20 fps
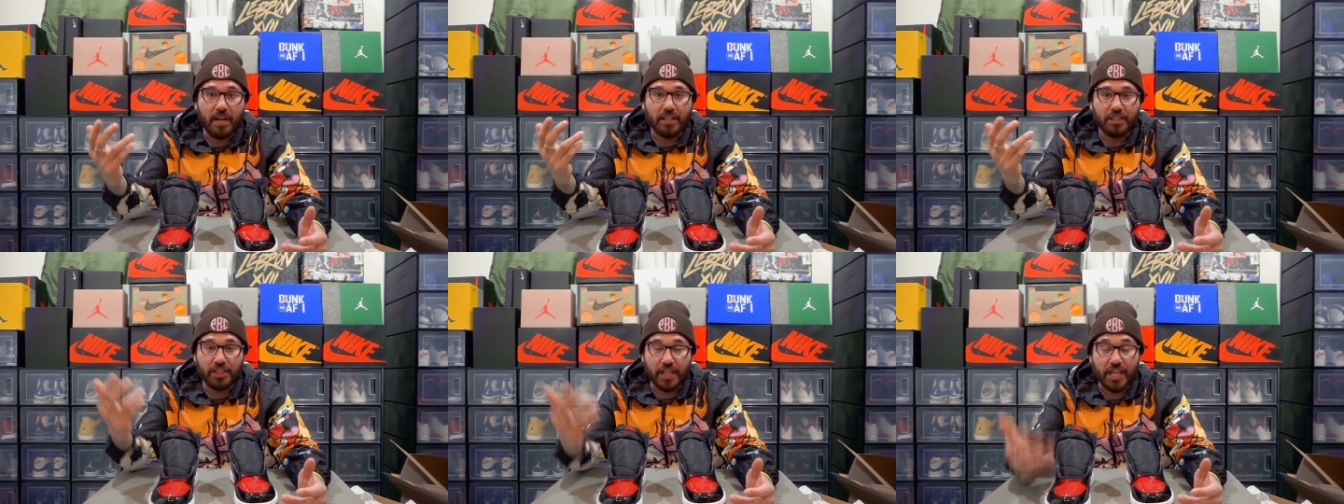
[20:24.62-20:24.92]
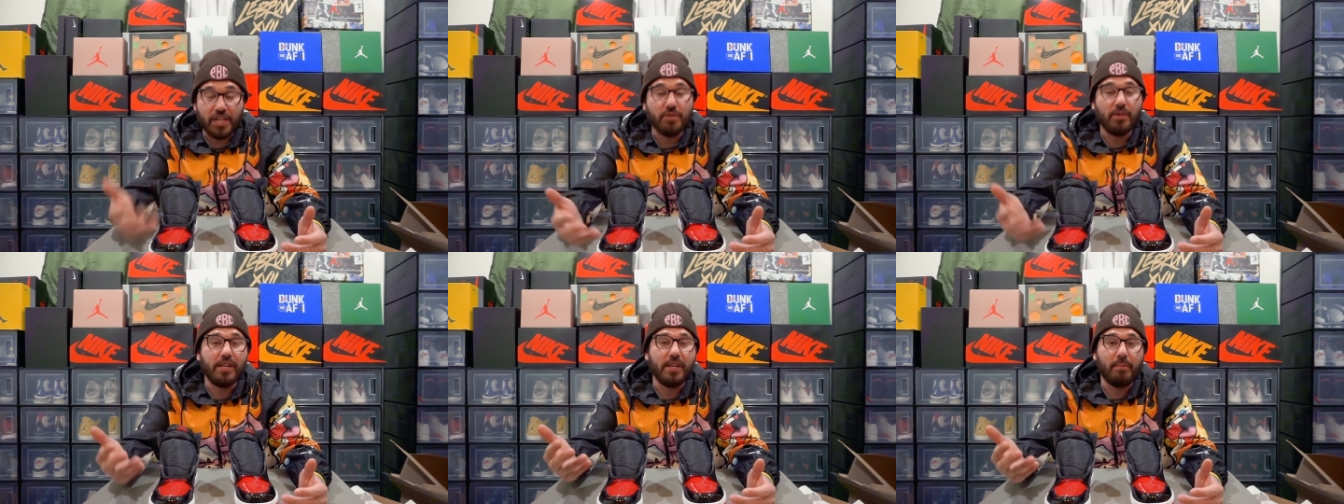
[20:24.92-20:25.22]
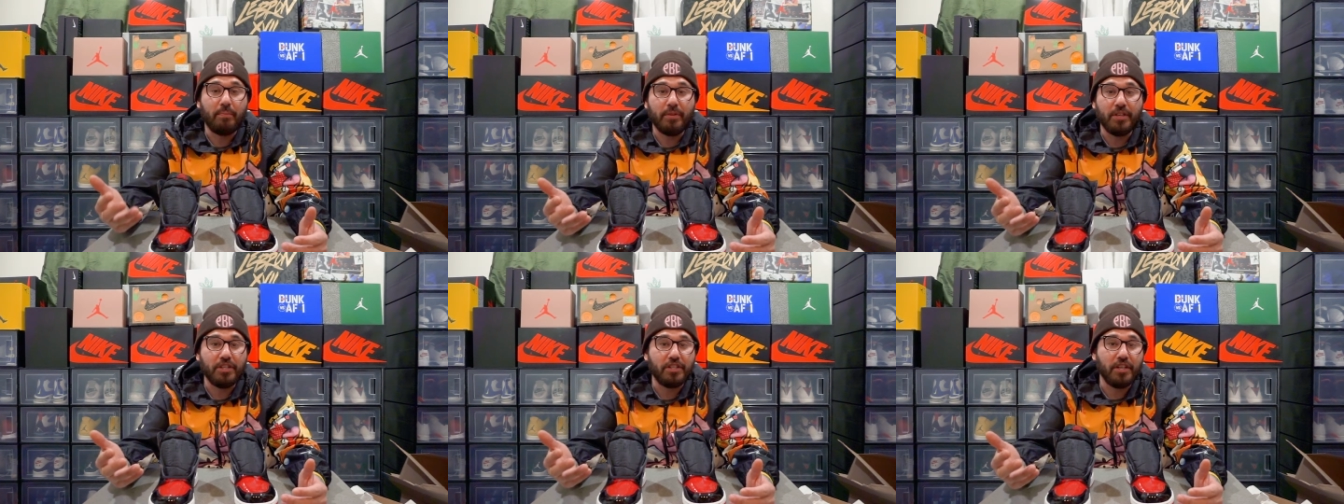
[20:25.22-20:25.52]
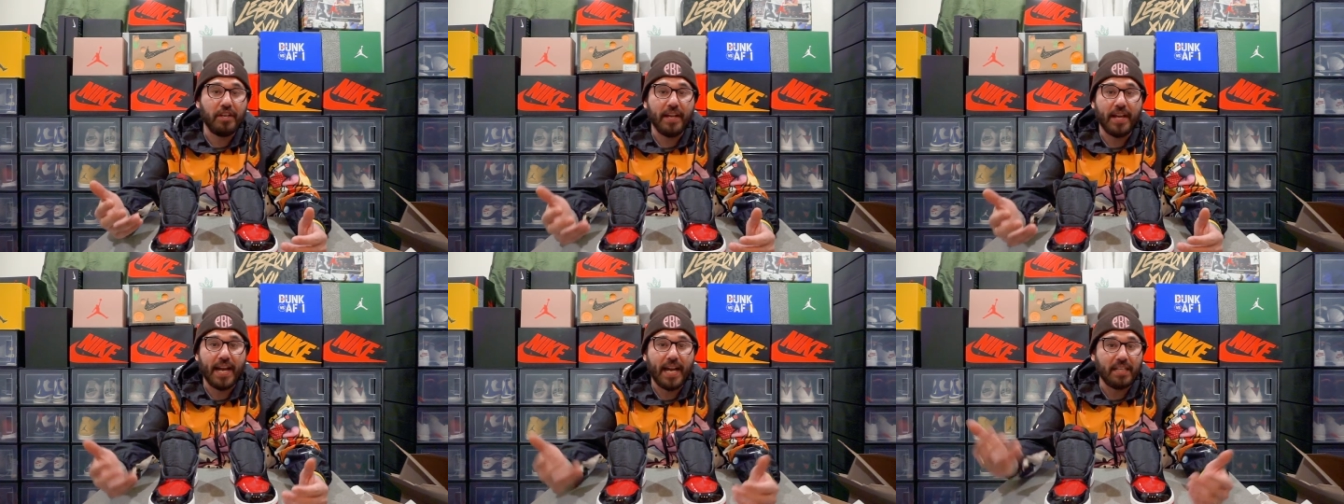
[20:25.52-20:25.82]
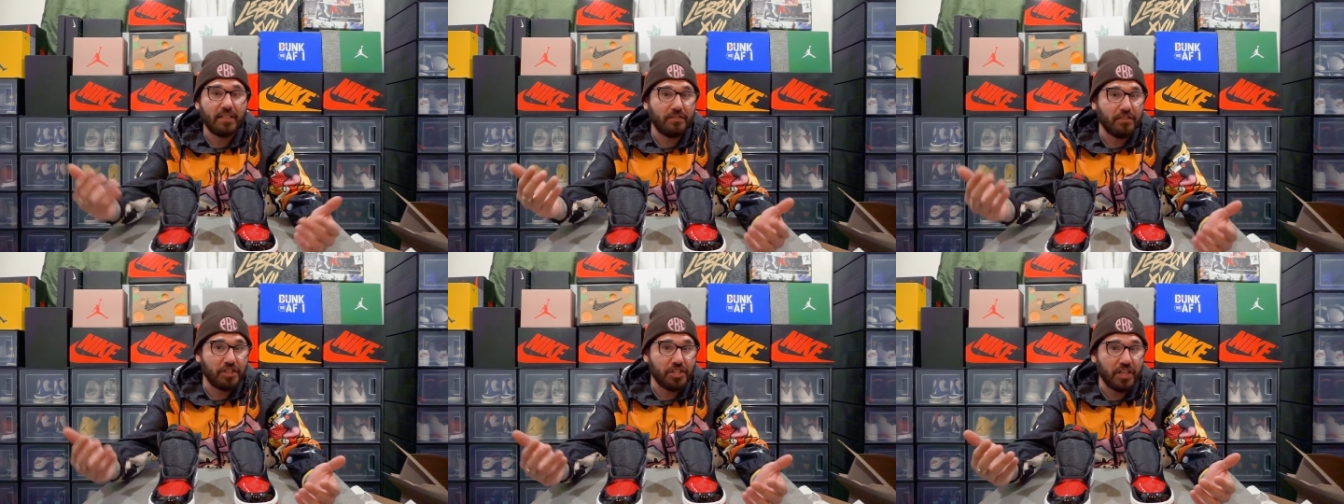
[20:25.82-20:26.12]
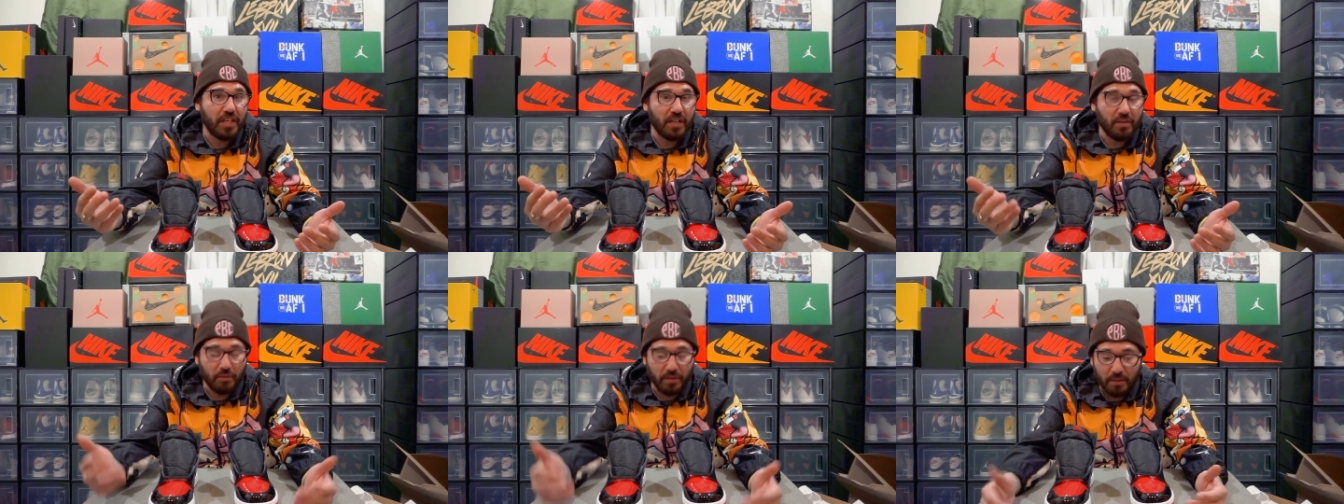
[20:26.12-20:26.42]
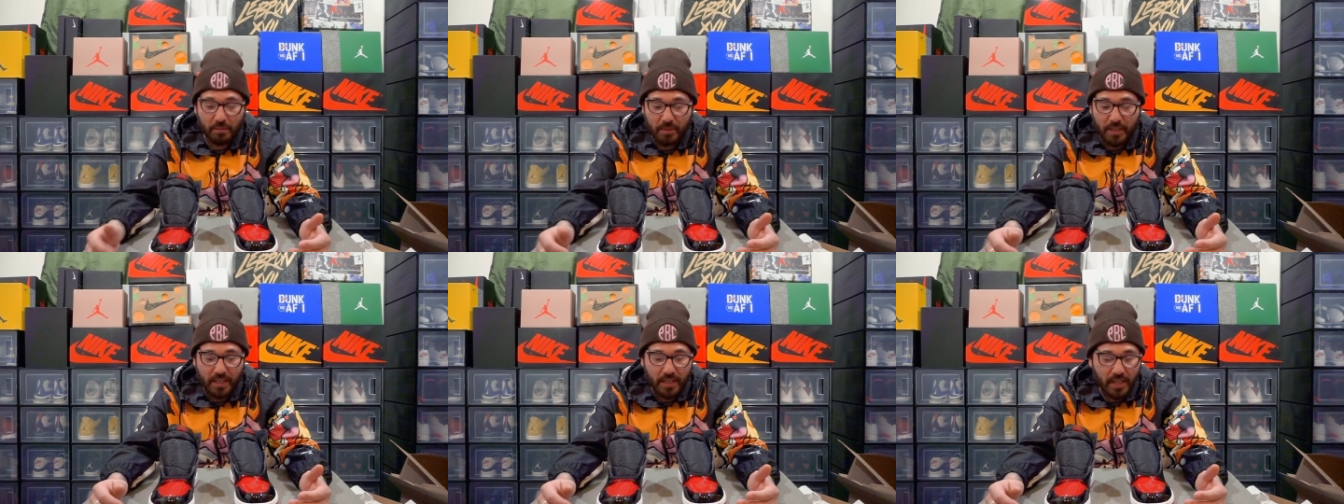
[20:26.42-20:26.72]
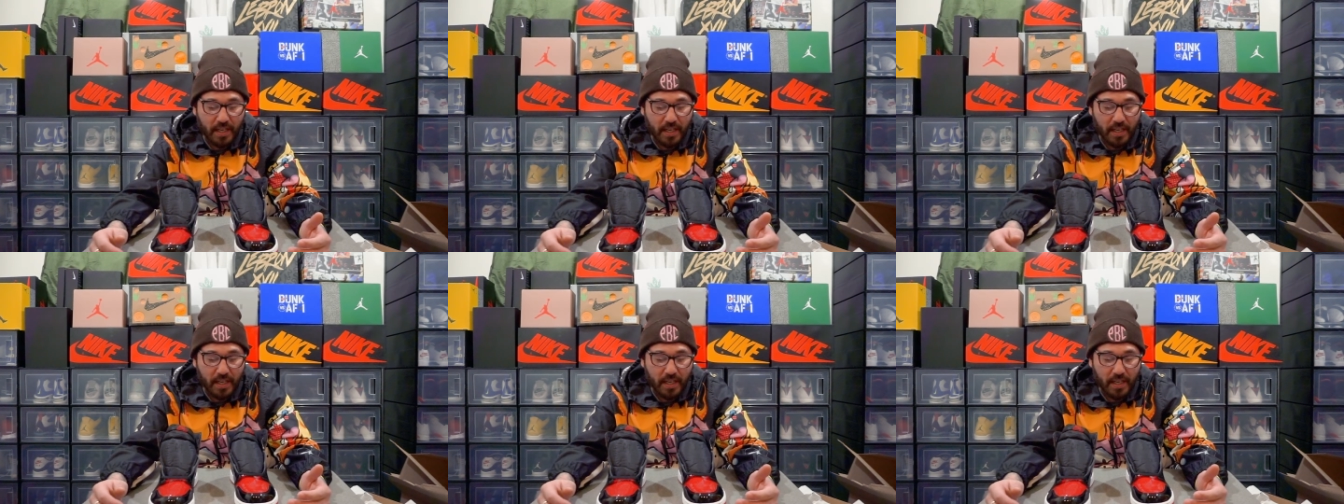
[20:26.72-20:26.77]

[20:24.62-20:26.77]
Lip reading: Genuinely appreciate you guys for chilling with me.